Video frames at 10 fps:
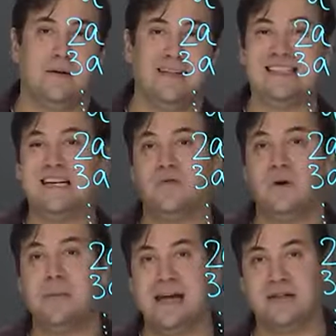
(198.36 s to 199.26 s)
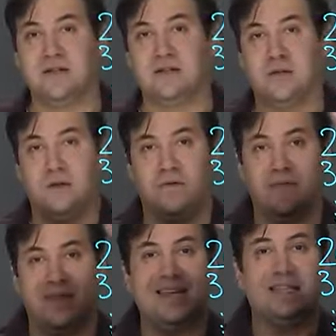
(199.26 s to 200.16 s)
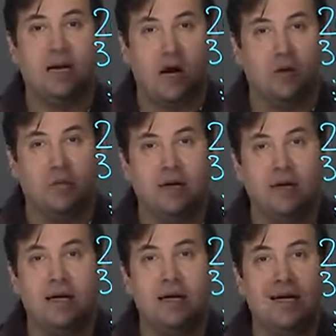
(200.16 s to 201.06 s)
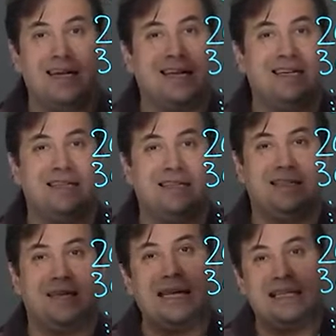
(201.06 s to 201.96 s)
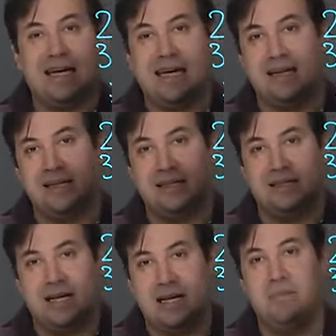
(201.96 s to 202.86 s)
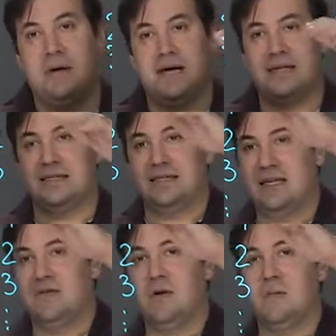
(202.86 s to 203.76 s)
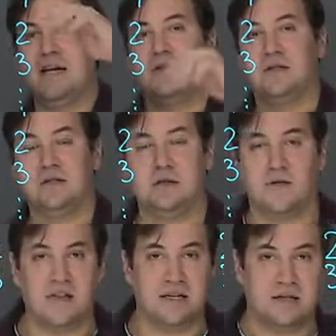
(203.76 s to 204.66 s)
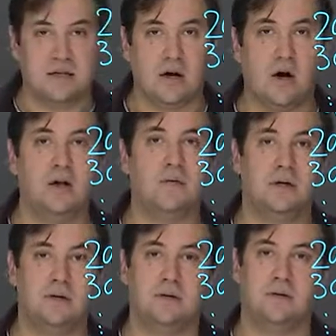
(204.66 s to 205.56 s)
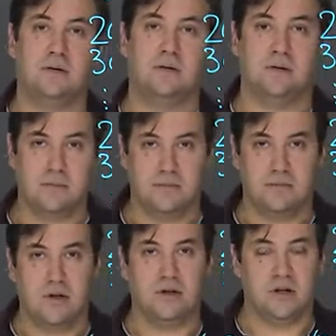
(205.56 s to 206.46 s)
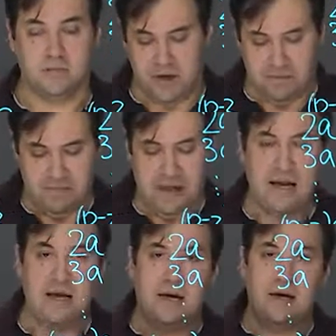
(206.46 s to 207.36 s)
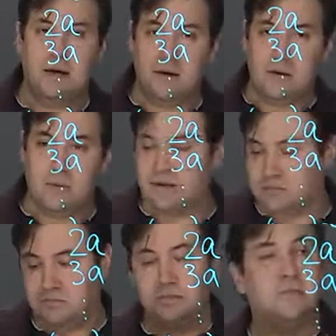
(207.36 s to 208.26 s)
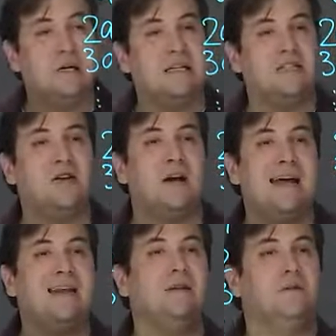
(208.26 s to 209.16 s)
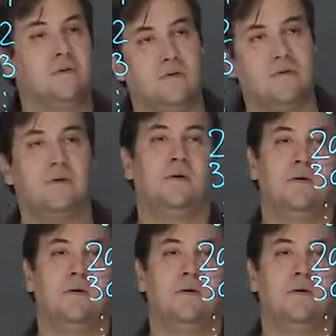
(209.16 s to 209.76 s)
the set of remainders of this column is exactly the same as the set of remainders of this column modulo p. Well, consider any two of